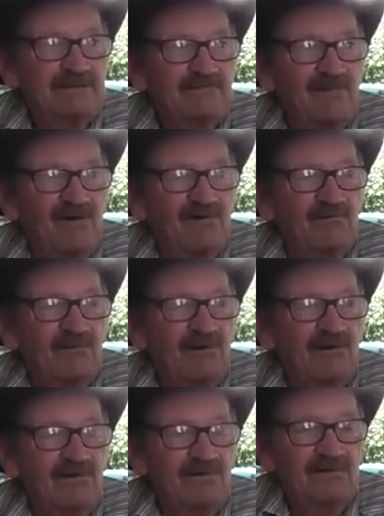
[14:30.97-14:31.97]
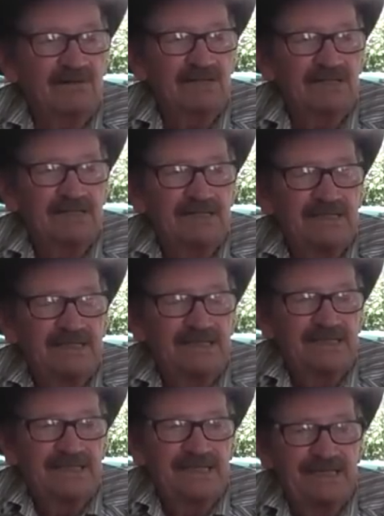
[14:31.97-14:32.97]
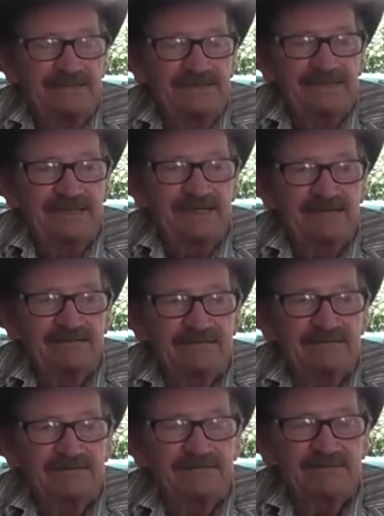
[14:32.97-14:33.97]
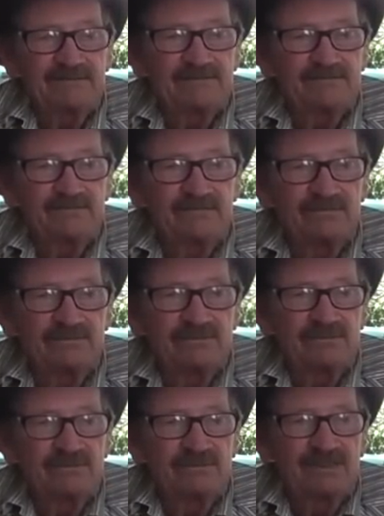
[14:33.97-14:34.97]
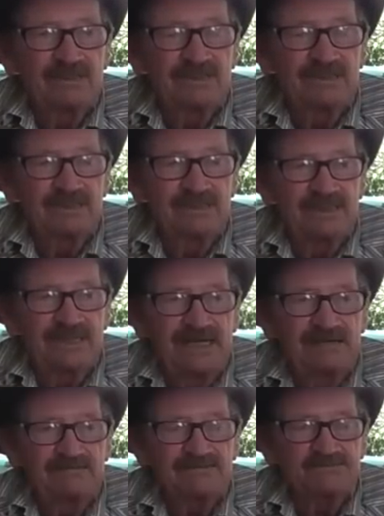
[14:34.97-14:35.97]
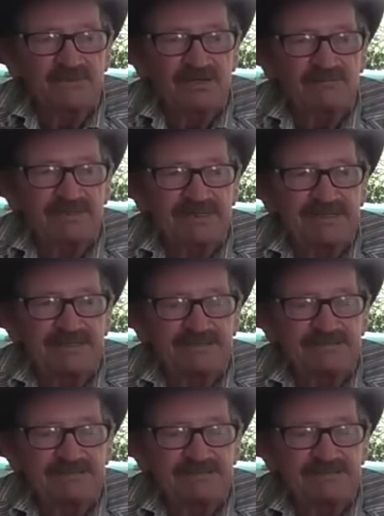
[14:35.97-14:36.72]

barn mm-hmm. wall. And then I. How old was you, Henry? I was probably